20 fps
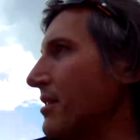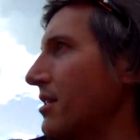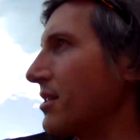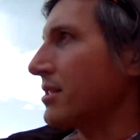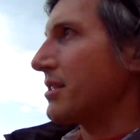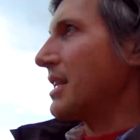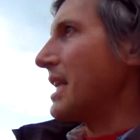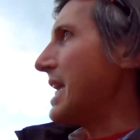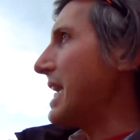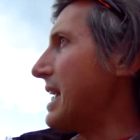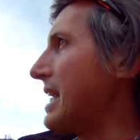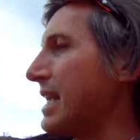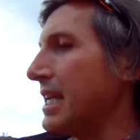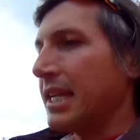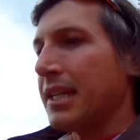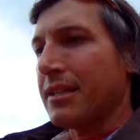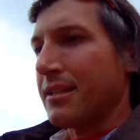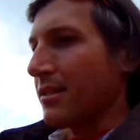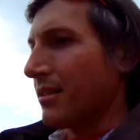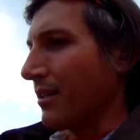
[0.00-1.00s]
and just
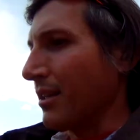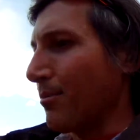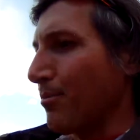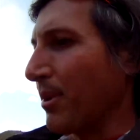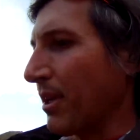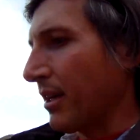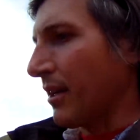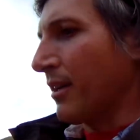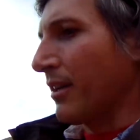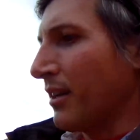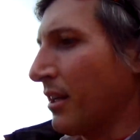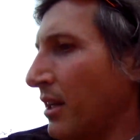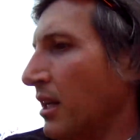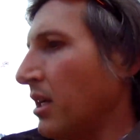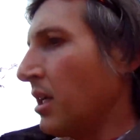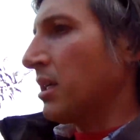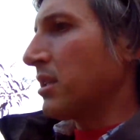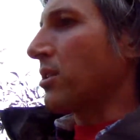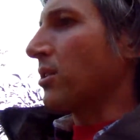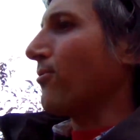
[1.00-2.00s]
eating and sleeping
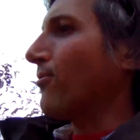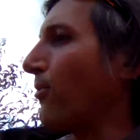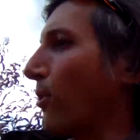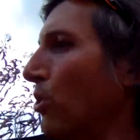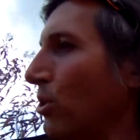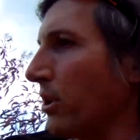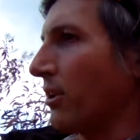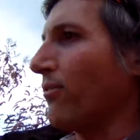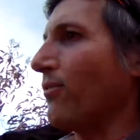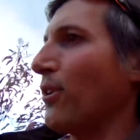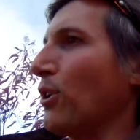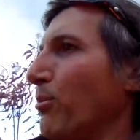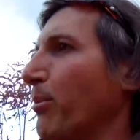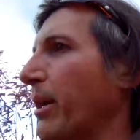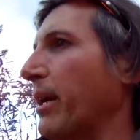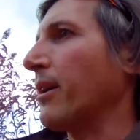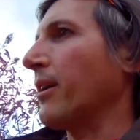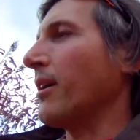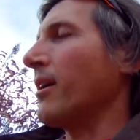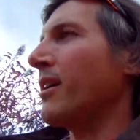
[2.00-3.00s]
to fully feel
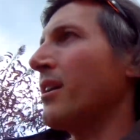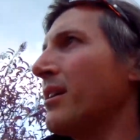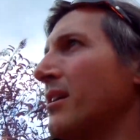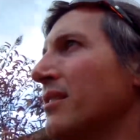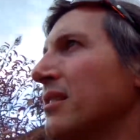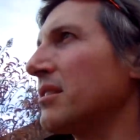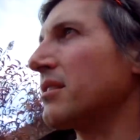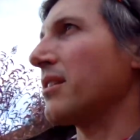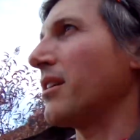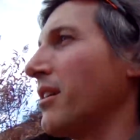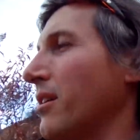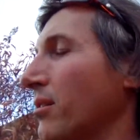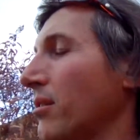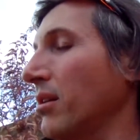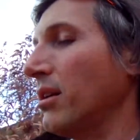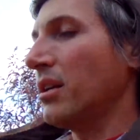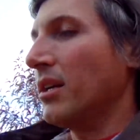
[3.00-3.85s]
better. So